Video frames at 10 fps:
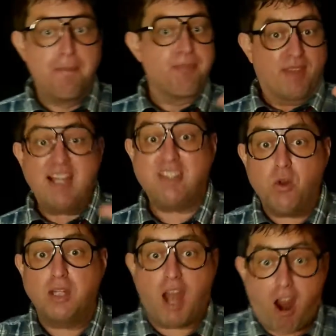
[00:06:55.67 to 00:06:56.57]
It's only
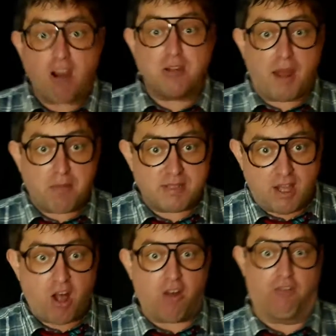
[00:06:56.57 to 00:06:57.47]
hardened my
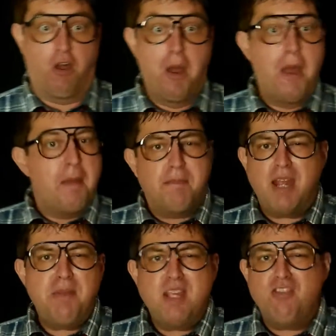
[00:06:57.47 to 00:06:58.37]
resolve.
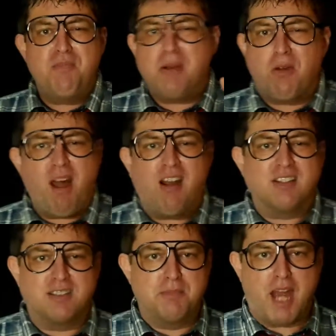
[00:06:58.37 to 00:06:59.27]
Maybe you've been wrong
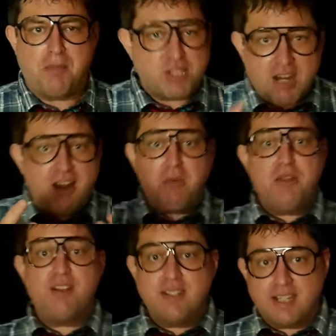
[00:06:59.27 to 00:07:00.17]
sometime. Share it with
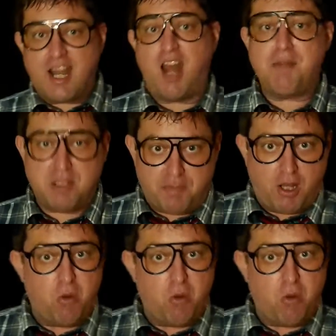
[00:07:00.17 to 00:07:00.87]
us in the comments below.